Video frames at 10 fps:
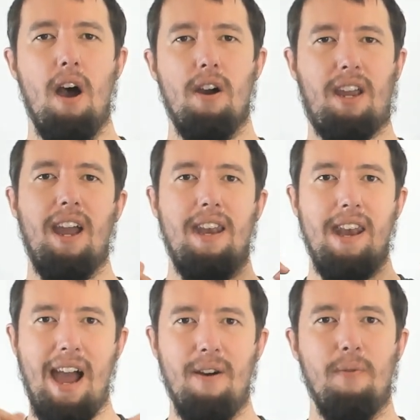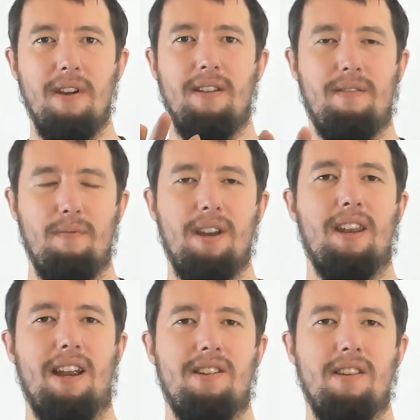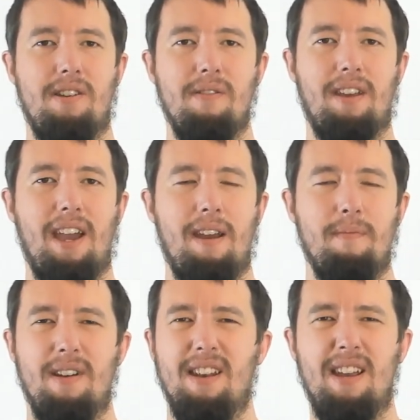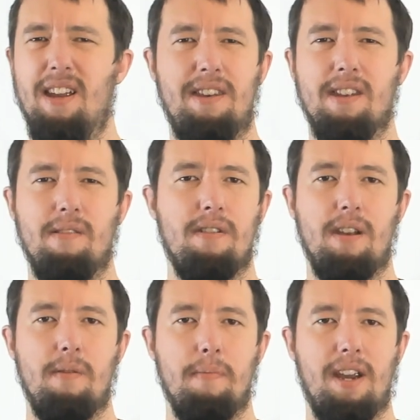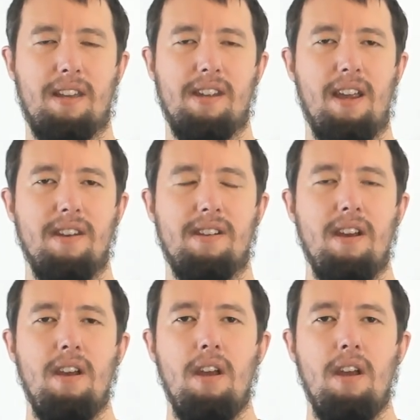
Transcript: okay, now we can actually do the game, and it doesn't seem to make sense.